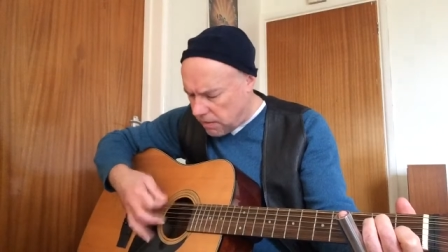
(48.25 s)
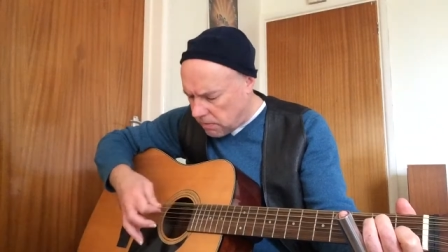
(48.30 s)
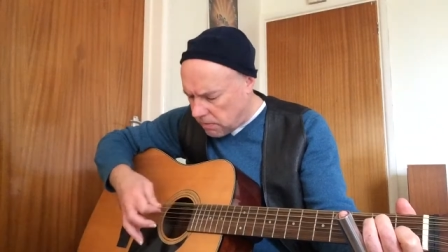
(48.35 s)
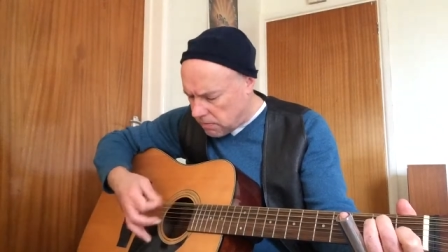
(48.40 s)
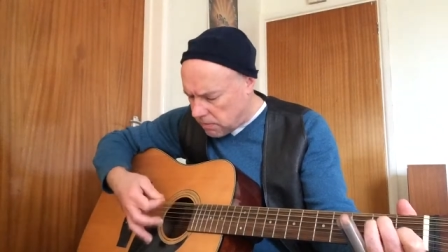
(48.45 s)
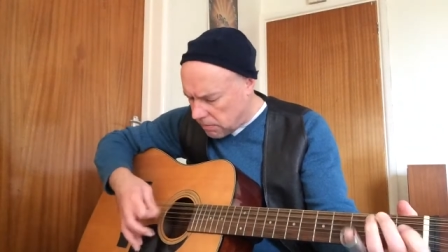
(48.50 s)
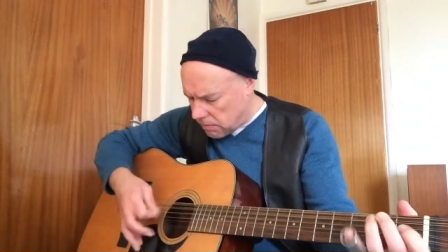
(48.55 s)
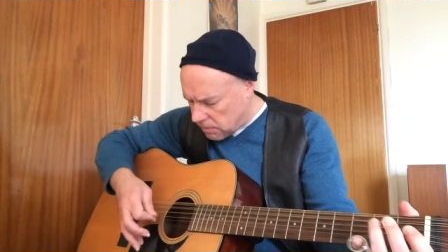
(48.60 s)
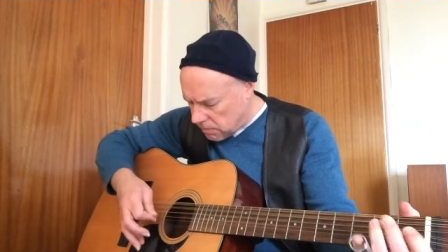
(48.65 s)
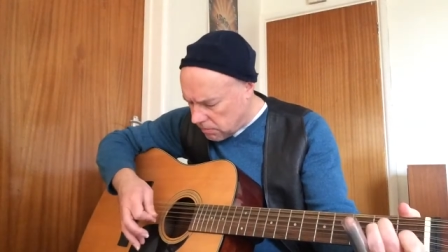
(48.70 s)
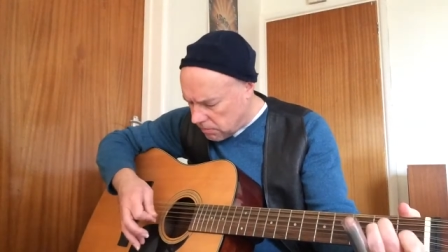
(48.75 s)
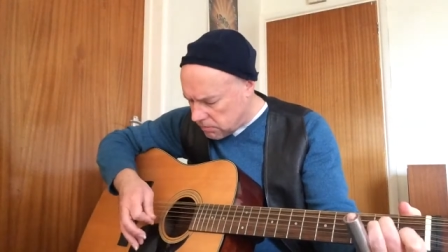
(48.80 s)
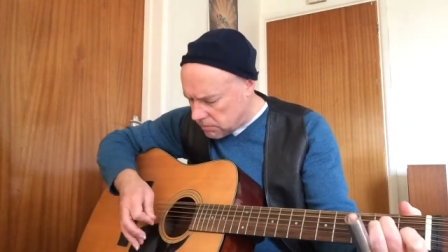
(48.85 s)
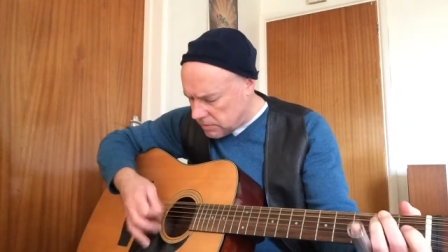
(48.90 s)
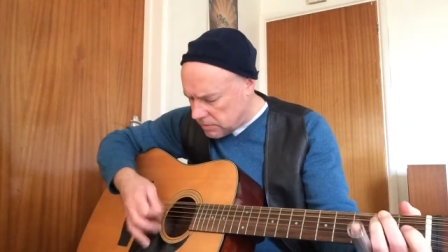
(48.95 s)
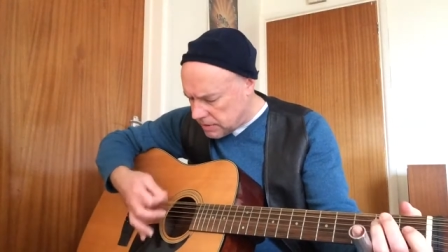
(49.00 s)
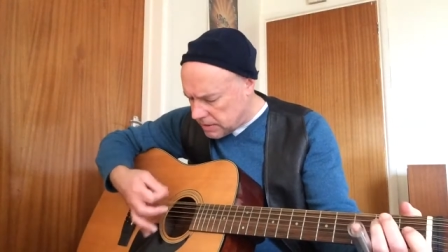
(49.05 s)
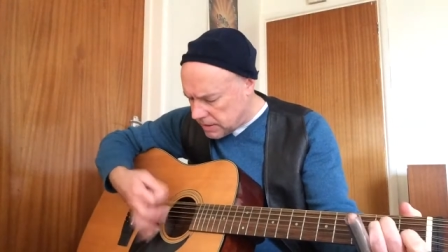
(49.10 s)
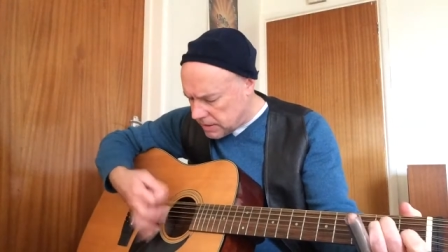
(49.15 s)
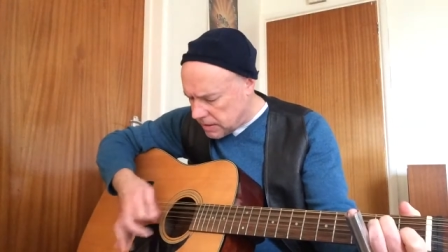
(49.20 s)

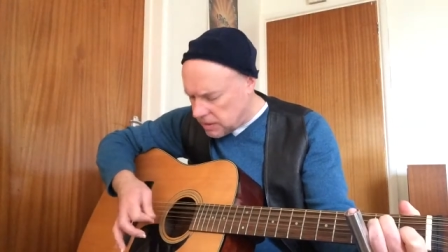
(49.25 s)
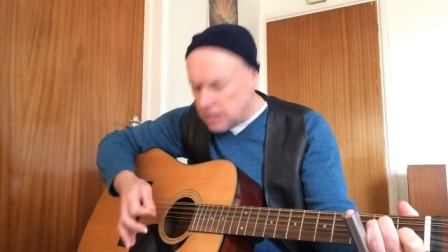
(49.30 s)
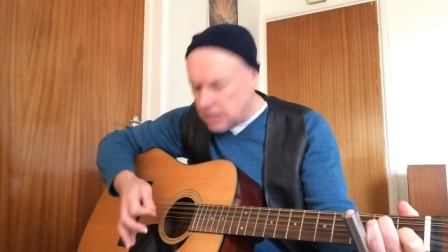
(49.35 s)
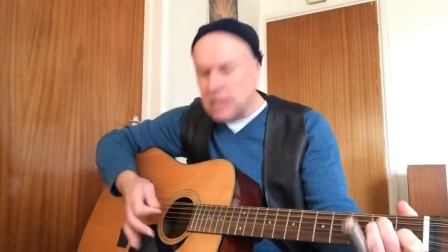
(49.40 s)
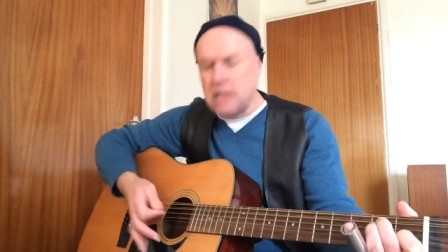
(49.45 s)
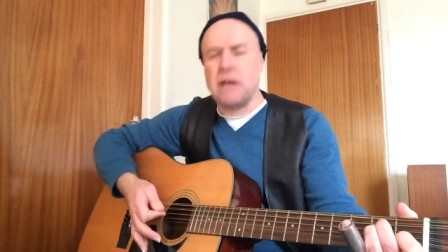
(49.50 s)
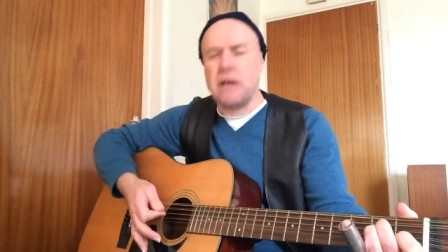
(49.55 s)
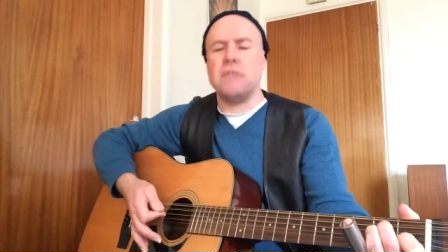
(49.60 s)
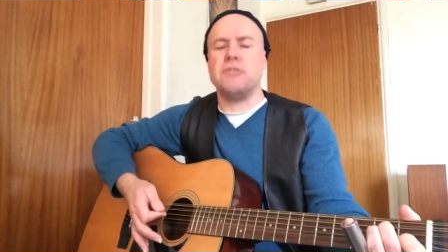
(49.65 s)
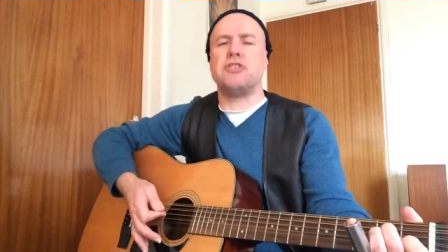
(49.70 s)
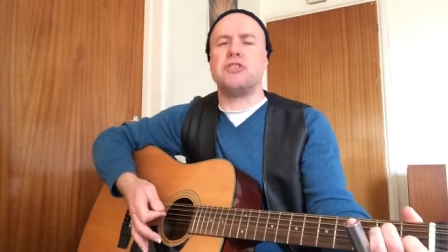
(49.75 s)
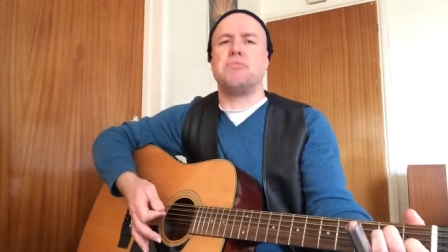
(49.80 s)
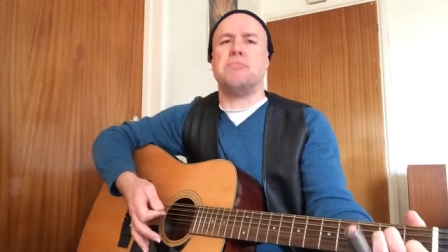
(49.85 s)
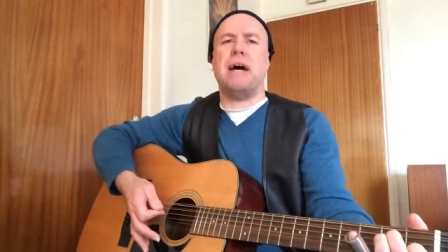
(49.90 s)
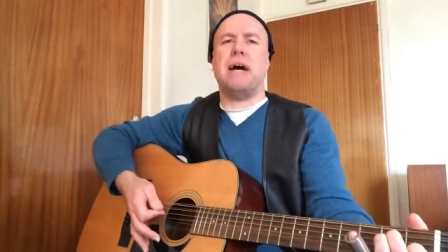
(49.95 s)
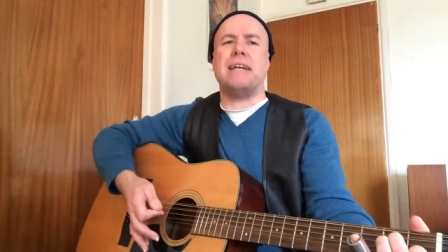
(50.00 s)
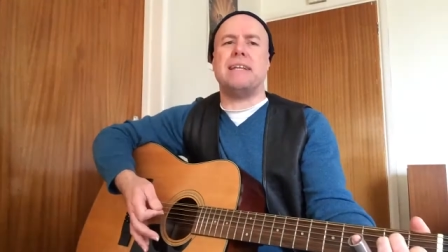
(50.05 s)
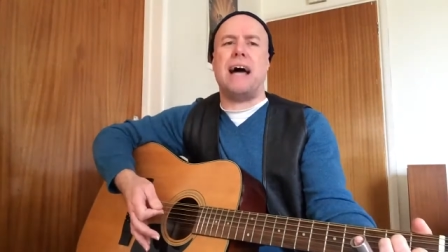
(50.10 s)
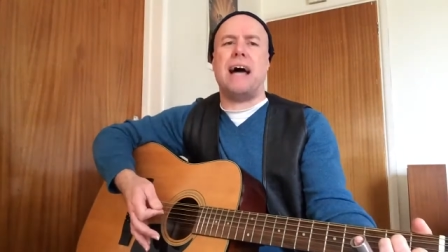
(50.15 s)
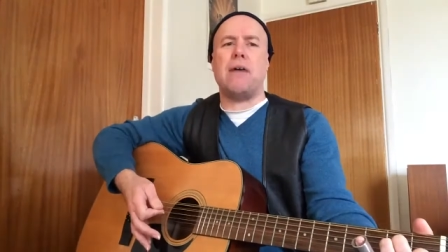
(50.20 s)
and
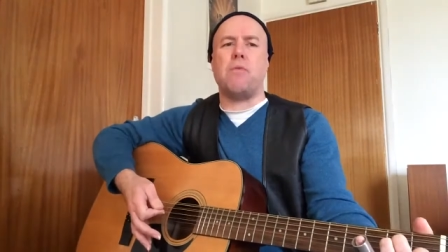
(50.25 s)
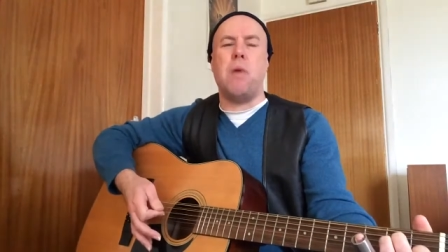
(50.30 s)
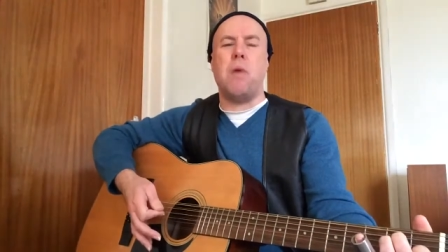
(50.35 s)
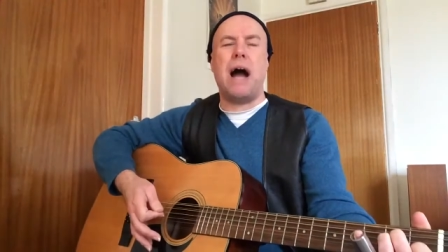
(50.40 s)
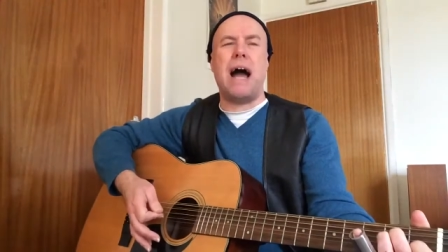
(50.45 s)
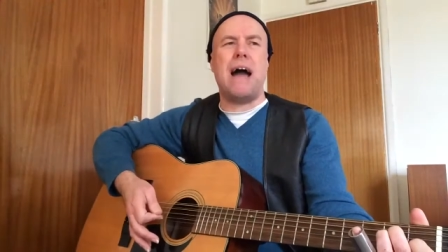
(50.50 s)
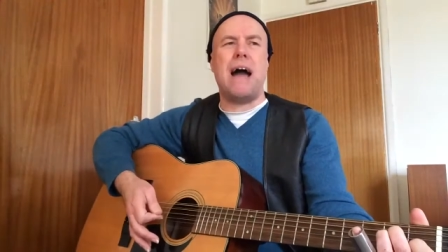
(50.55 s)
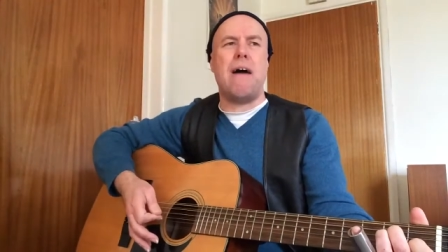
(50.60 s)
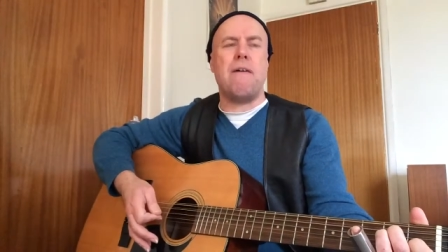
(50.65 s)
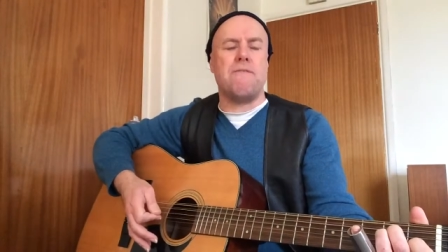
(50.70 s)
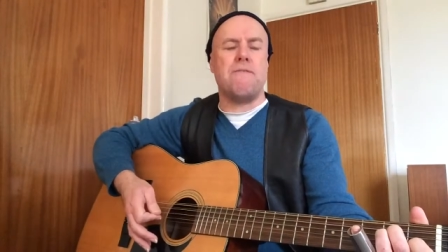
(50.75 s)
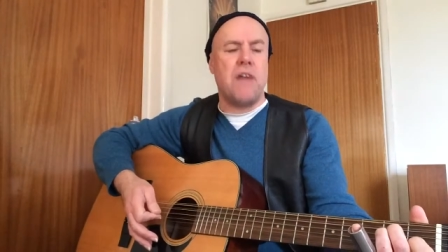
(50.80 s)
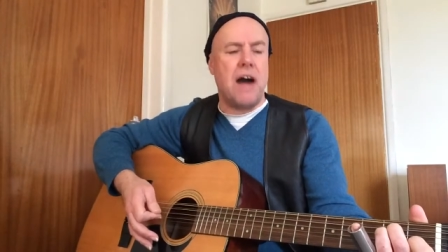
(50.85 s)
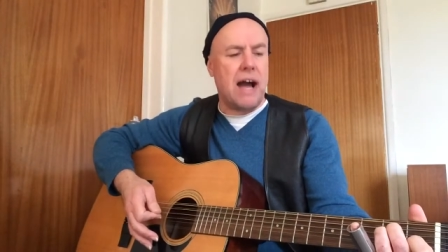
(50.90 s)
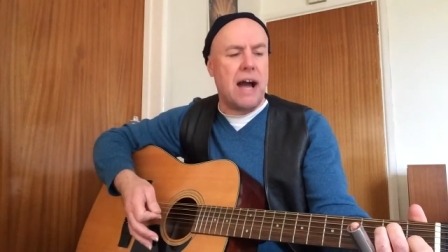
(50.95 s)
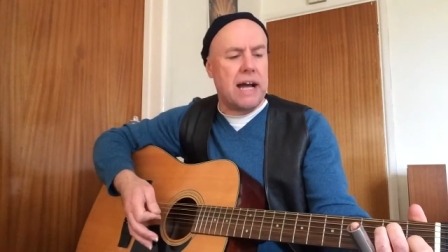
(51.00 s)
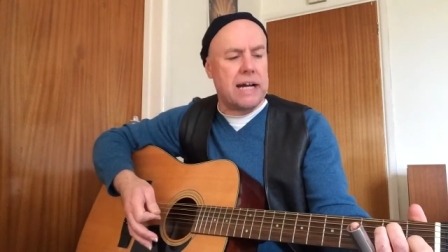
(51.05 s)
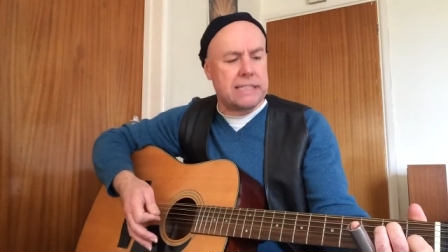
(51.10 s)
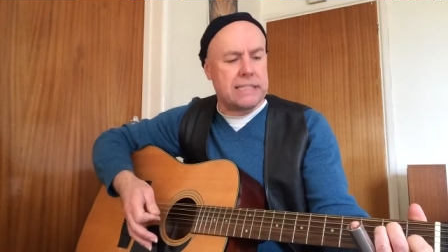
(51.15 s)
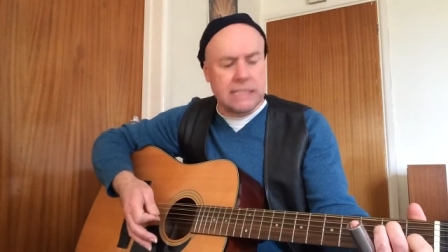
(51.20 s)
spread like
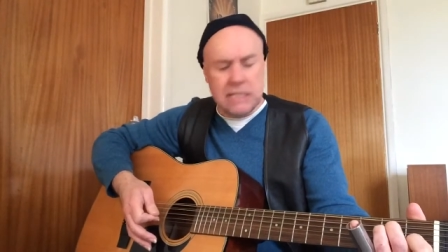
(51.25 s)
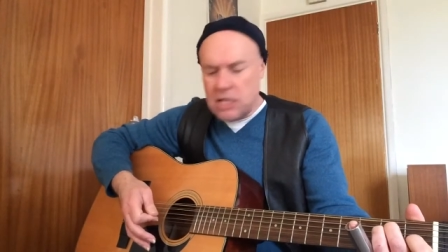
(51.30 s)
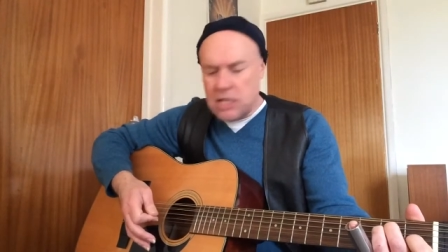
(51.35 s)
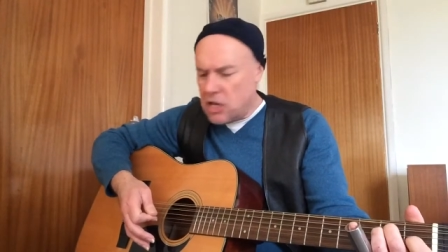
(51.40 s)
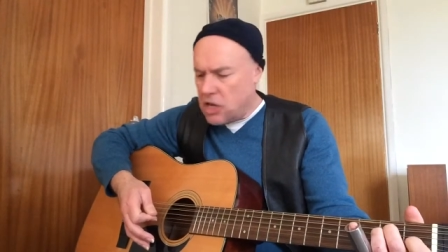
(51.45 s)
wildfire